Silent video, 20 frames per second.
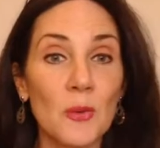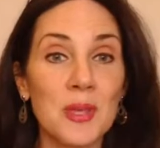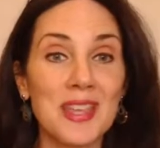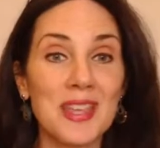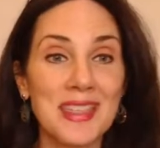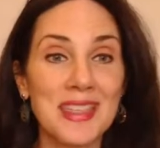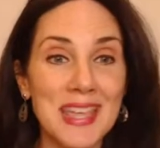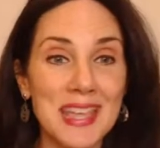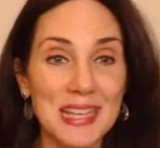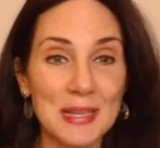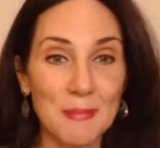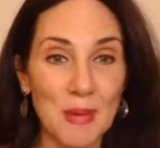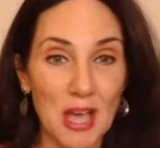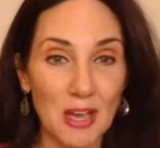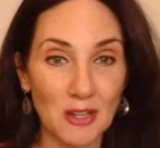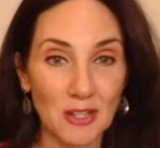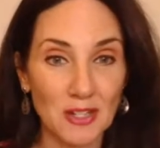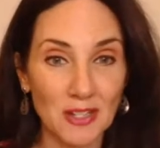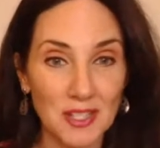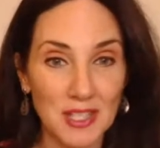we think
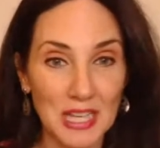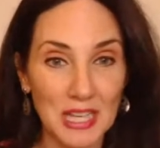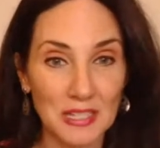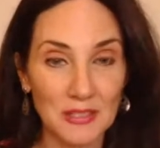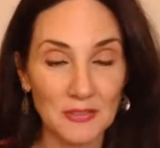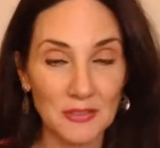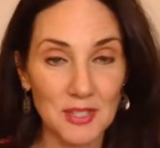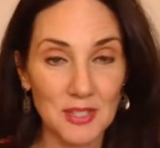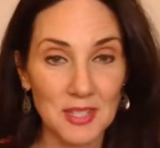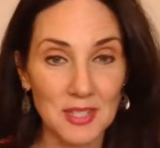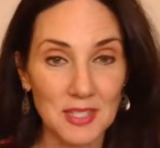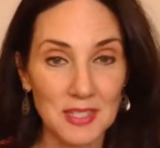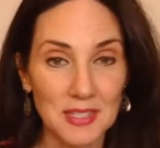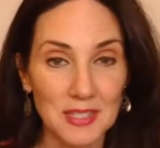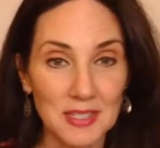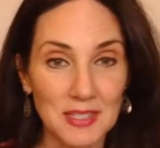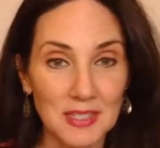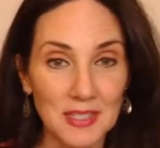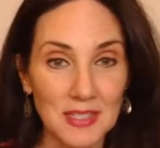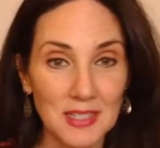about ourselves?
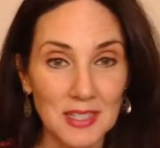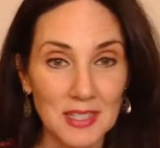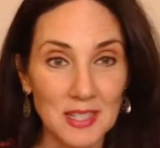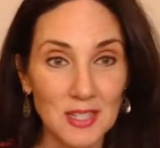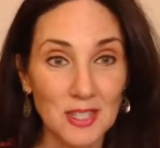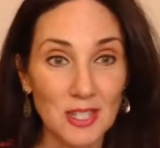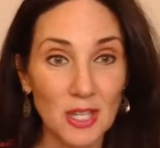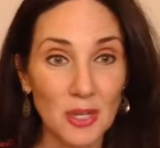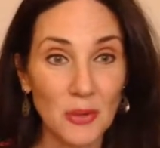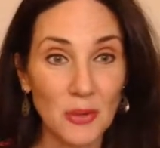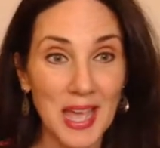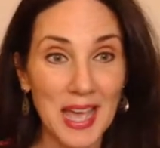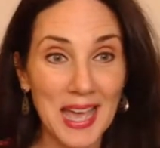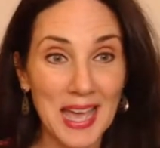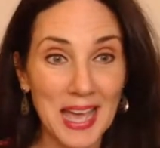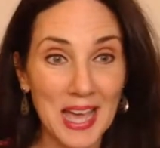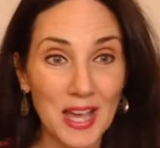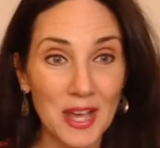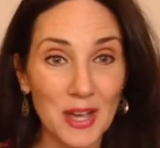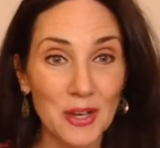So
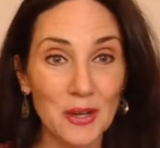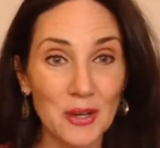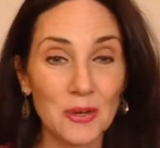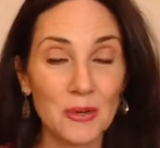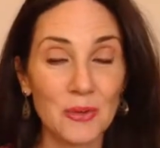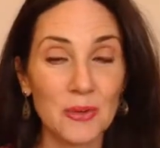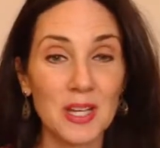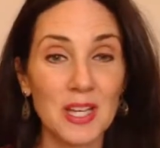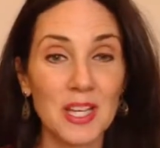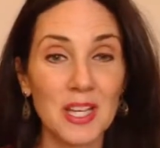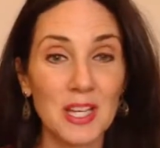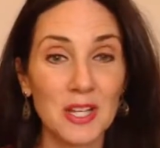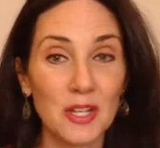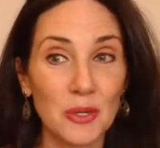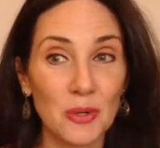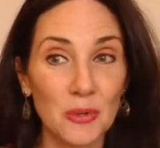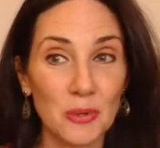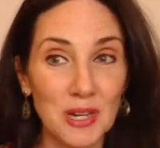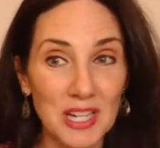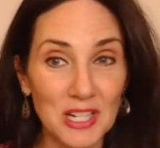how
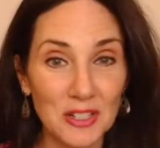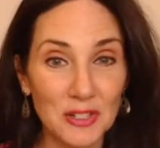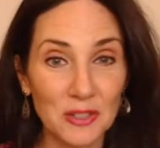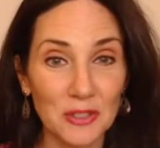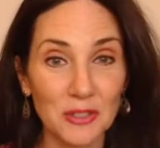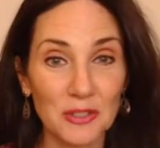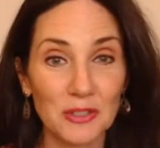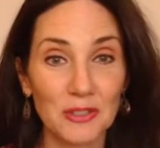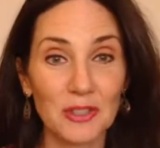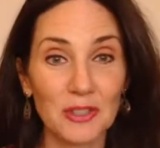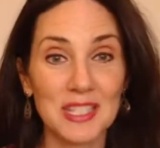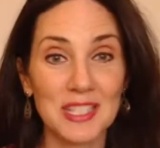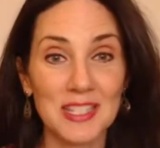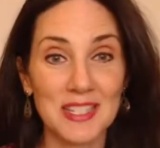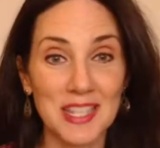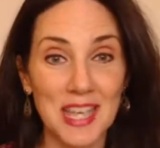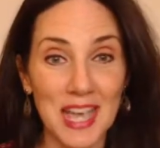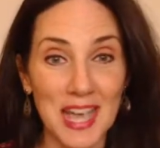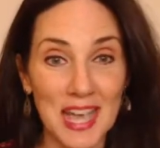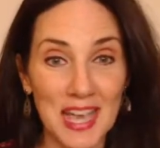critical
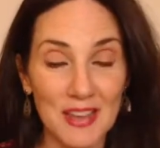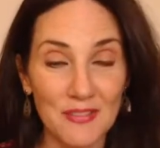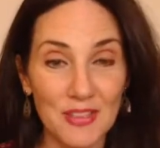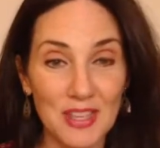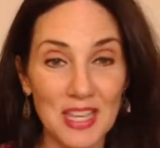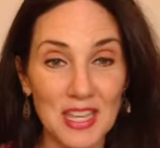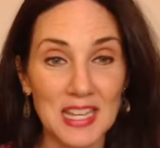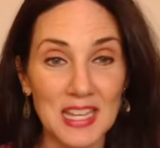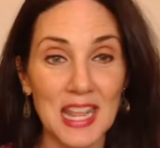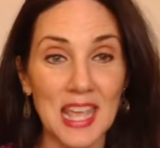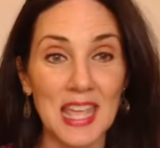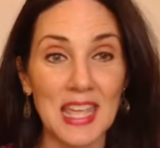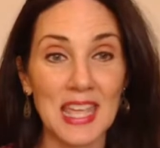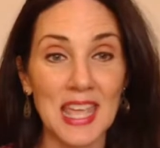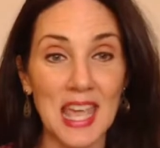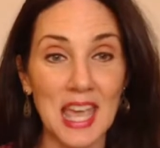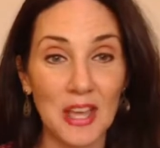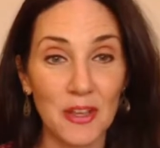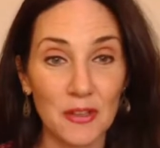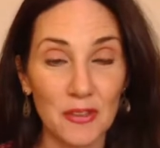is having a
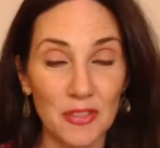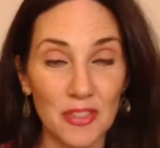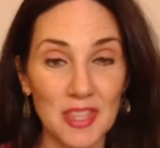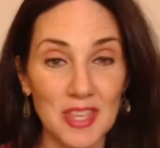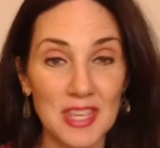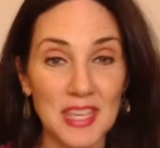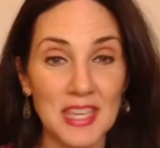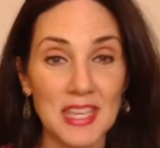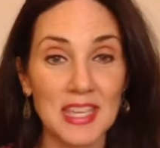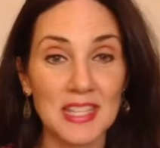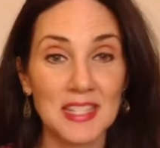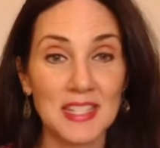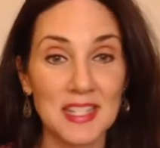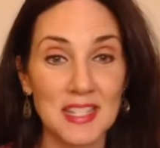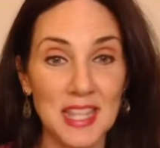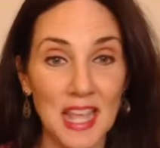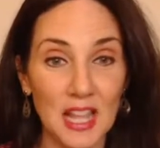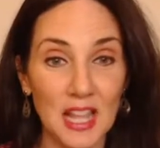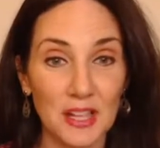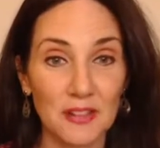healthy
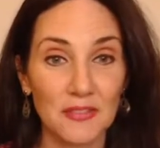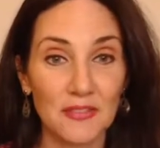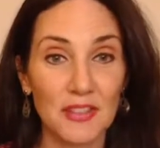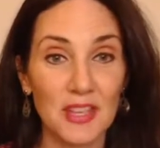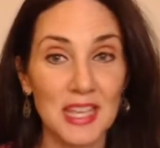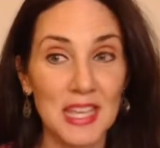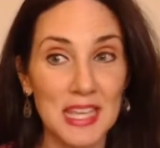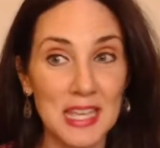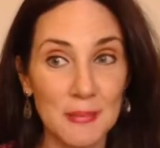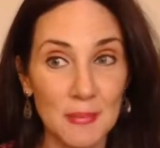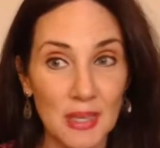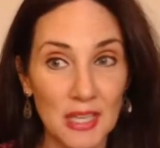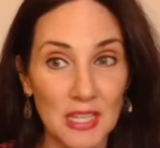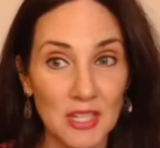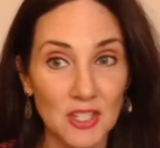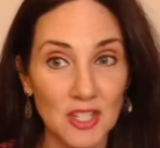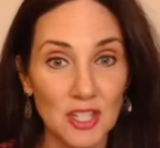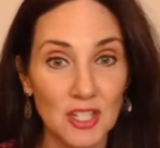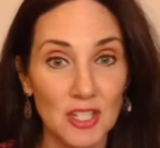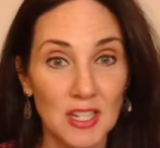
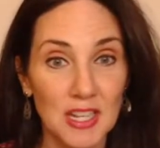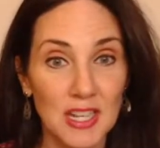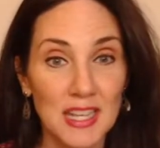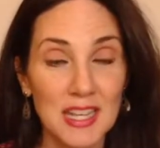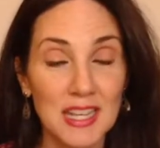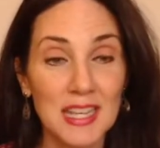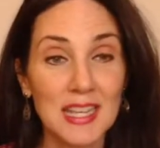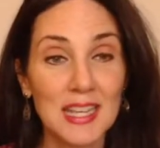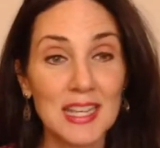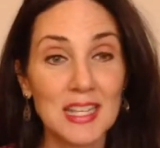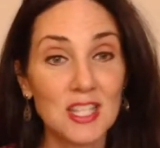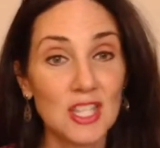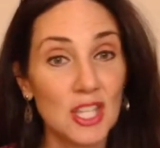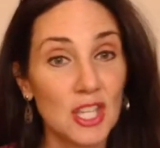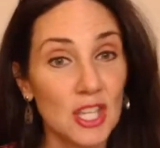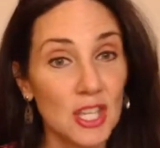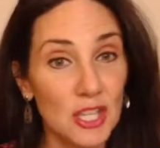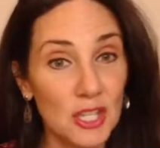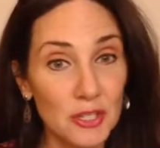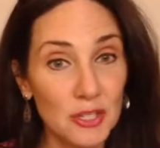self-image? It's
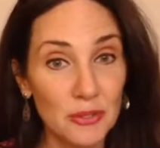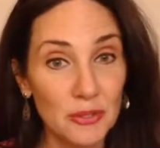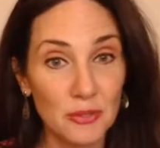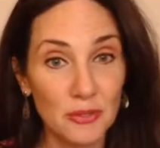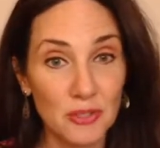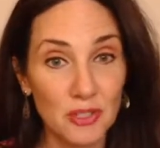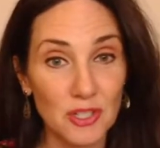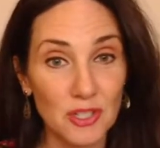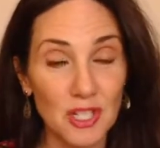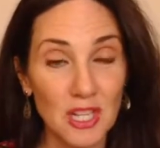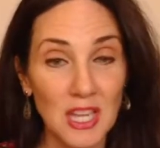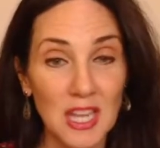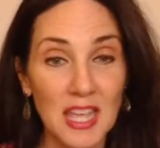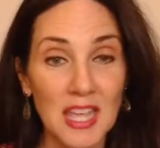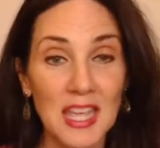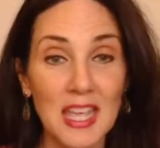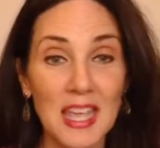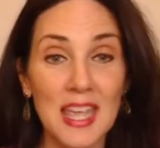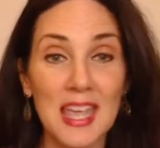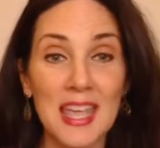huge.
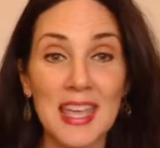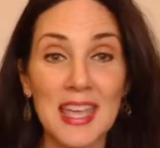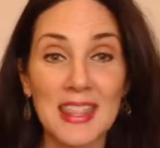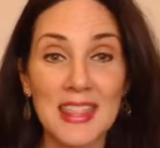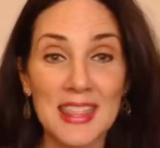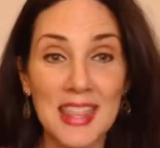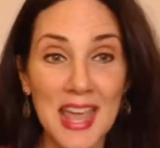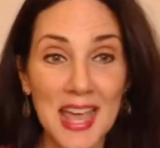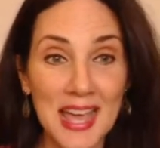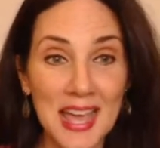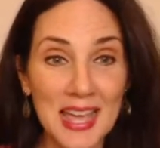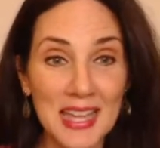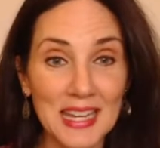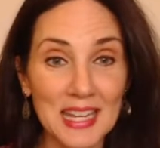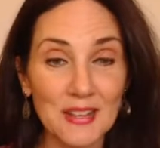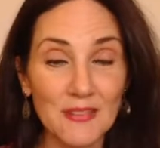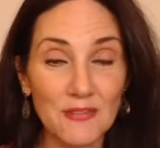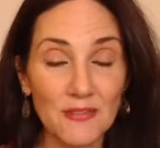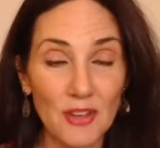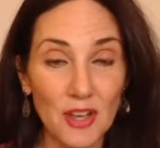And that
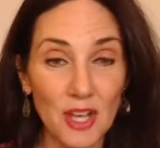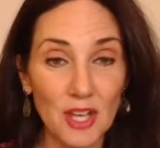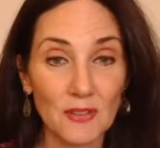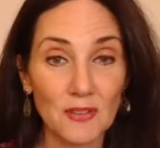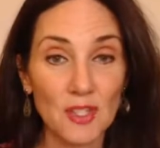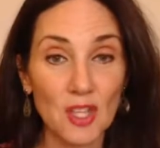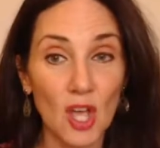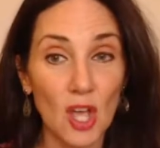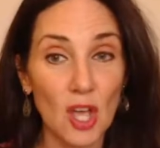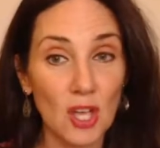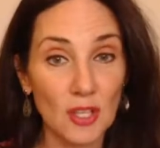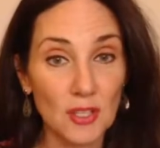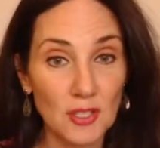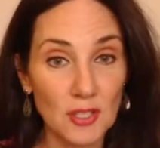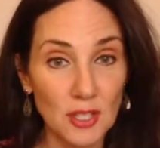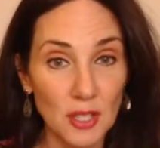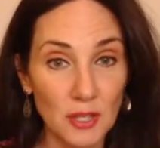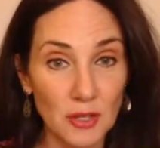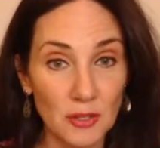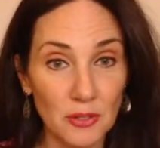involves
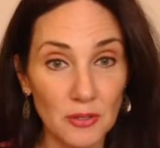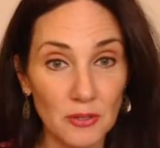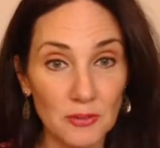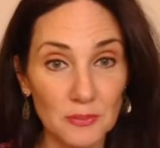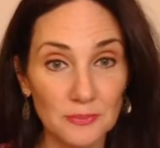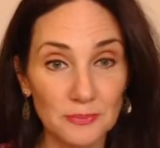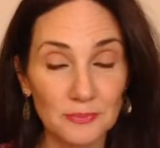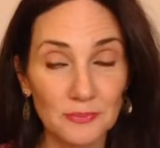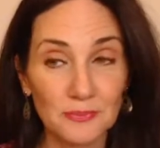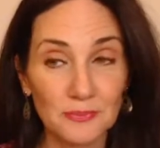also